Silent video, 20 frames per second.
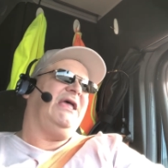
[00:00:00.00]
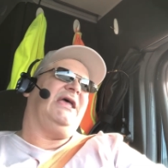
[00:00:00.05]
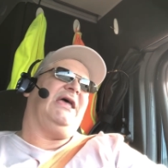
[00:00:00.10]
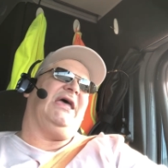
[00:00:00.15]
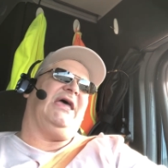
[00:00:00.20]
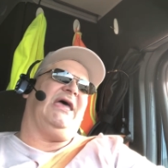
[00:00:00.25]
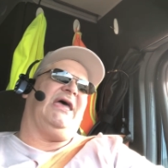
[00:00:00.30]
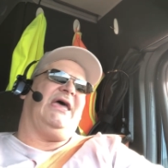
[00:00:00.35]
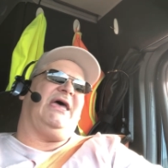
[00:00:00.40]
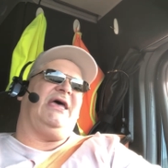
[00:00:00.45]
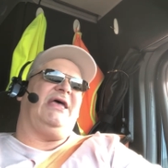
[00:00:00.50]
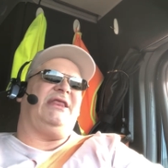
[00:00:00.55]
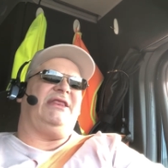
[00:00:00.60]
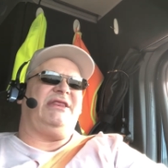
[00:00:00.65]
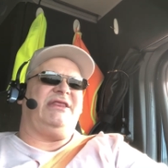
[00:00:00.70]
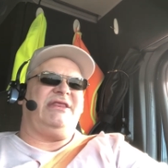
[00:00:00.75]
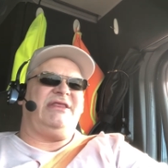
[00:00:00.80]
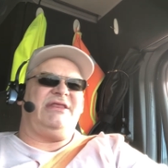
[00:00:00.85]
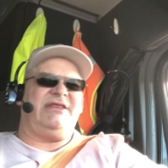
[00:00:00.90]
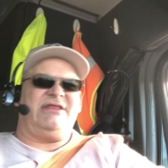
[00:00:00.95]

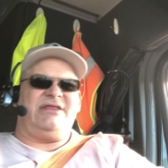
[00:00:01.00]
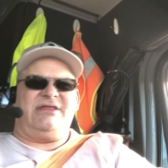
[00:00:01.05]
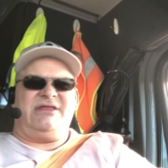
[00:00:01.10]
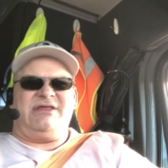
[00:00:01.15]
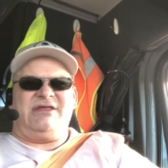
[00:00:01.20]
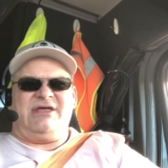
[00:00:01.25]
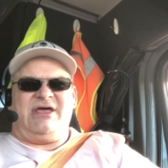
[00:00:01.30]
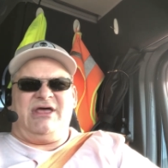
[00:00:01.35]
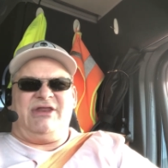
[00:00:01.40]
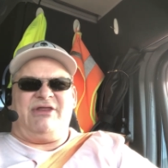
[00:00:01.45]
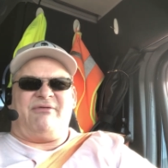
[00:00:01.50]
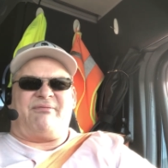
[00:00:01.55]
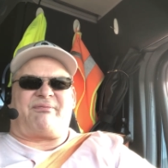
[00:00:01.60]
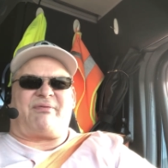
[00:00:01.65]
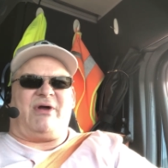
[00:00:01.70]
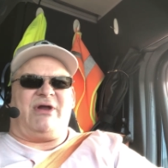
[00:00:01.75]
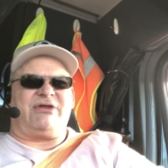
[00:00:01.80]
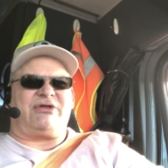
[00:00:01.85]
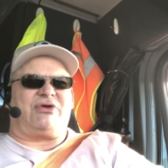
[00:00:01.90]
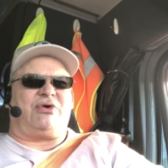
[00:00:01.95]
And in the
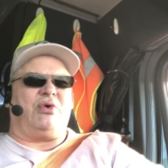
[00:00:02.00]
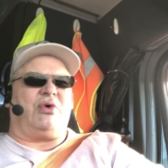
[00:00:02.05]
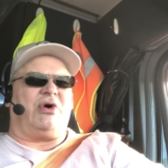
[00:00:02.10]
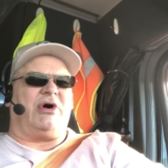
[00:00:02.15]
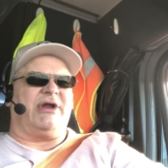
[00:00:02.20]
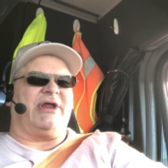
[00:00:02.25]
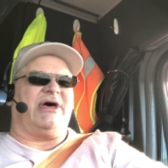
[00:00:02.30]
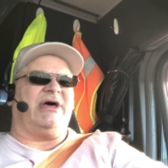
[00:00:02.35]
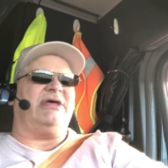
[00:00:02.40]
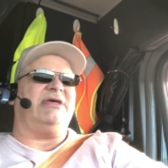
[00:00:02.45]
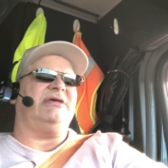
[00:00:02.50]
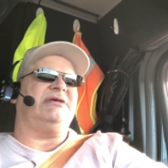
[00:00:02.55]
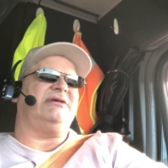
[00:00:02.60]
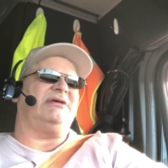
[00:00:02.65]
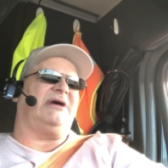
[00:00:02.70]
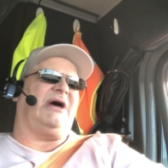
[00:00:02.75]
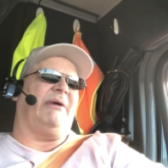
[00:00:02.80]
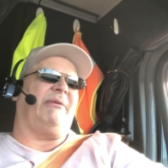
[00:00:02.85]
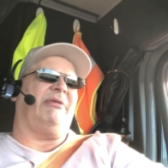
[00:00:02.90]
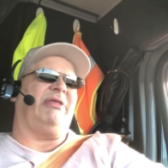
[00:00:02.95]
front corner,
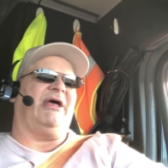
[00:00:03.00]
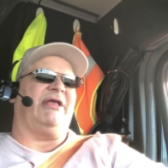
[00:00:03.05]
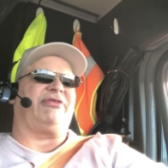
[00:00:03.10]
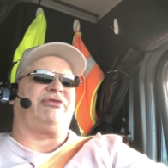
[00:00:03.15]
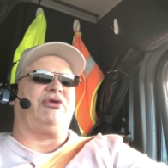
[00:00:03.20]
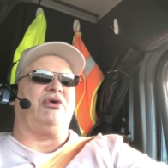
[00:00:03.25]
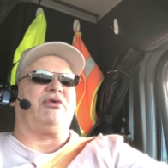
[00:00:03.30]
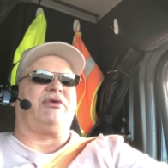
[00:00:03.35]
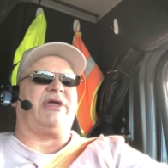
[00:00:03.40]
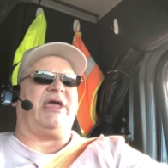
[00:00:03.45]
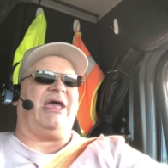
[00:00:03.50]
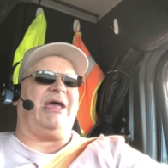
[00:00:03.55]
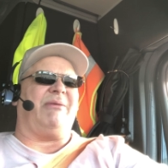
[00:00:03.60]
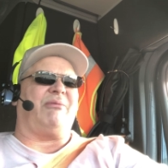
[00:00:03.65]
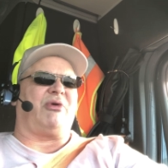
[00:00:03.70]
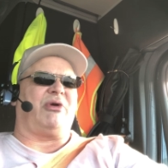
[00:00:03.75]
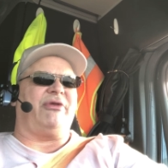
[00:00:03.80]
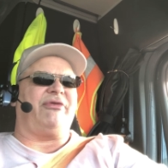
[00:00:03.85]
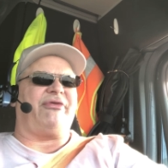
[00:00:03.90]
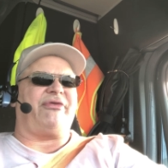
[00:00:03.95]
I would like two
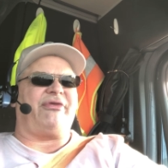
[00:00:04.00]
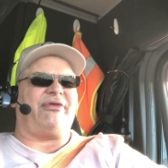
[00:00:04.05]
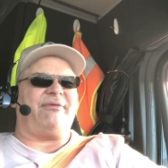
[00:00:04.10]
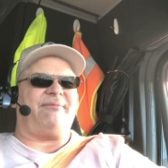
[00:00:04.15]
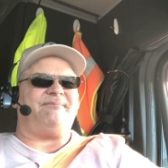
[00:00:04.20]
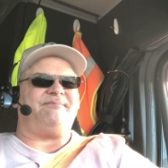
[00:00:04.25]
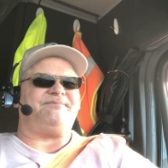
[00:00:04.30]
cameras.